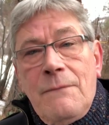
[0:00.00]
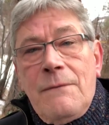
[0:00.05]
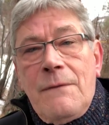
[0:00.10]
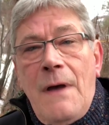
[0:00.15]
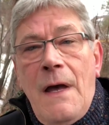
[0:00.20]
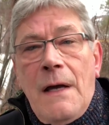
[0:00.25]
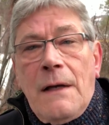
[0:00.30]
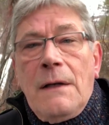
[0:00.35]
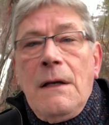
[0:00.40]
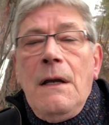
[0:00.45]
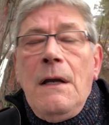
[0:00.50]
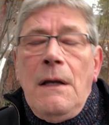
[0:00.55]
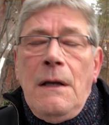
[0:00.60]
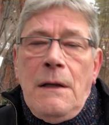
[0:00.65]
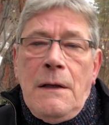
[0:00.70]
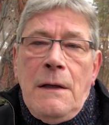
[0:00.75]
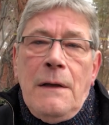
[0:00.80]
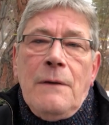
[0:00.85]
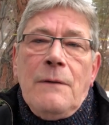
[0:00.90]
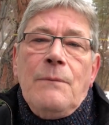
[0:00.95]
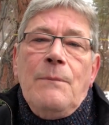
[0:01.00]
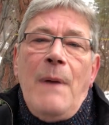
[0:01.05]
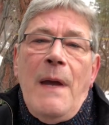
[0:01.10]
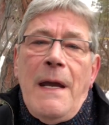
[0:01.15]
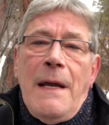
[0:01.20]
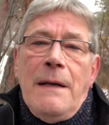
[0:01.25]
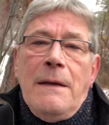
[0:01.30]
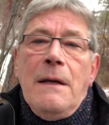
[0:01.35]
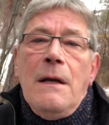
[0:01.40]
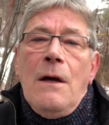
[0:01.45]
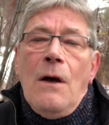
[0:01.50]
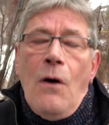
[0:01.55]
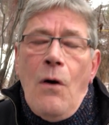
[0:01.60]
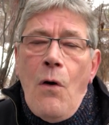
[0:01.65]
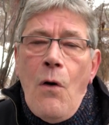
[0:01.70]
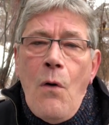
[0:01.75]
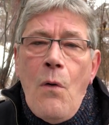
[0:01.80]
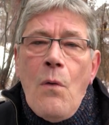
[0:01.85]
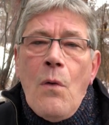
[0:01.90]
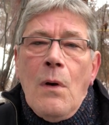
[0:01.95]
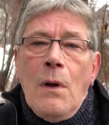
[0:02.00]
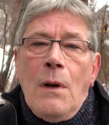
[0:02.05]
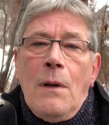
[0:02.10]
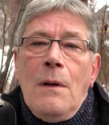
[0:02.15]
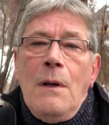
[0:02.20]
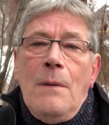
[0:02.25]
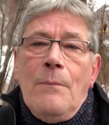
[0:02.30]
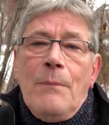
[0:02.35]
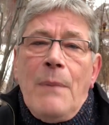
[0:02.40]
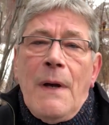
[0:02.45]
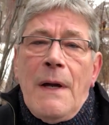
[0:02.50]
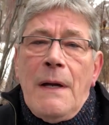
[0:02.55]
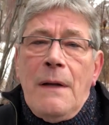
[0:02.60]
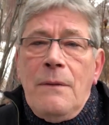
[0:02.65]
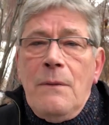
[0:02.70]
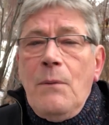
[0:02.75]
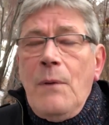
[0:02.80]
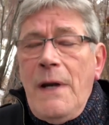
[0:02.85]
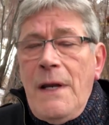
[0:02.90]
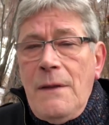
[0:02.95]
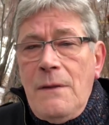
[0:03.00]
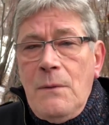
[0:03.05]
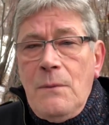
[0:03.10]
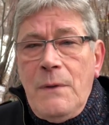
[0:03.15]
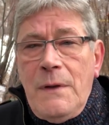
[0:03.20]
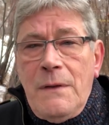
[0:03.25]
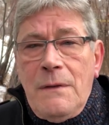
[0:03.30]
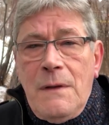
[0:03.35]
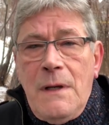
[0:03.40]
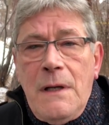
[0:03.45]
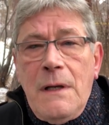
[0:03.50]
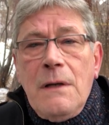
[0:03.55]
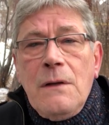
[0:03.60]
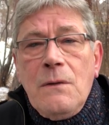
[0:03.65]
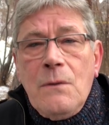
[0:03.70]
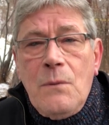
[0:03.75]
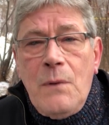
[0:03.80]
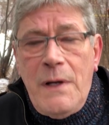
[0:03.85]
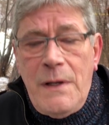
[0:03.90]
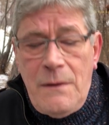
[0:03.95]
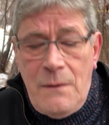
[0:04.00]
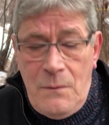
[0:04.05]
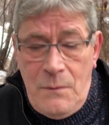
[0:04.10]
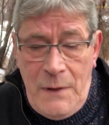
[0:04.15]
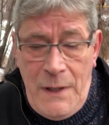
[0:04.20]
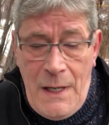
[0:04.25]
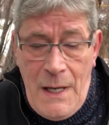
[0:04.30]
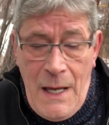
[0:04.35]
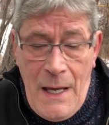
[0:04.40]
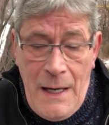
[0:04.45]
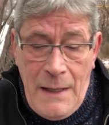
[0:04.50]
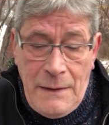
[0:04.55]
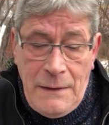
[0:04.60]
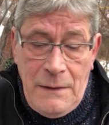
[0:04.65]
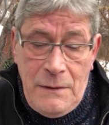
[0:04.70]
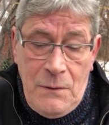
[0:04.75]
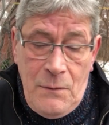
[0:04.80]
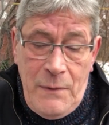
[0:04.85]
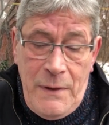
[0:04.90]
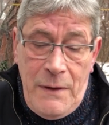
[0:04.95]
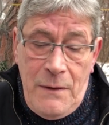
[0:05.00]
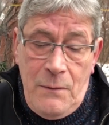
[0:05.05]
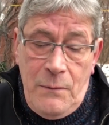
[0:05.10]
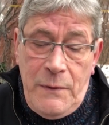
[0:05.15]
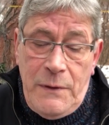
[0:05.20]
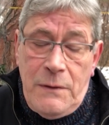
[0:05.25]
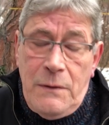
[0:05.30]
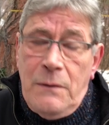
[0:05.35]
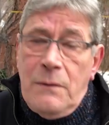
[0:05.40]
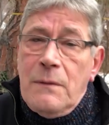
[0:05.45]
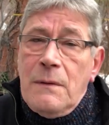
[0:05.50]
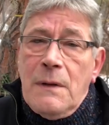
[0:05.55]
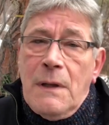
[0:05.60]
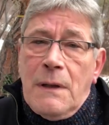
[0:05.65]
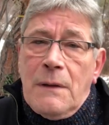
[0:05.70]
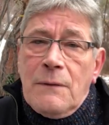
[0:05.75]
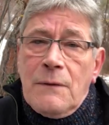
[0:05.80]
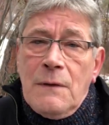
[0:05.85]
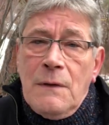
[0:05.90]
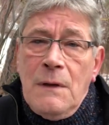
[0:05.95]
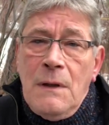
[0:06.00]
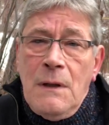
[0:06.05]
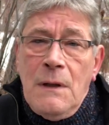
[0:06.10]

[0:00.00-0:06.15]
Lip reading: in fact, is made whole by the way that we think and the way that we act and the way that we do things.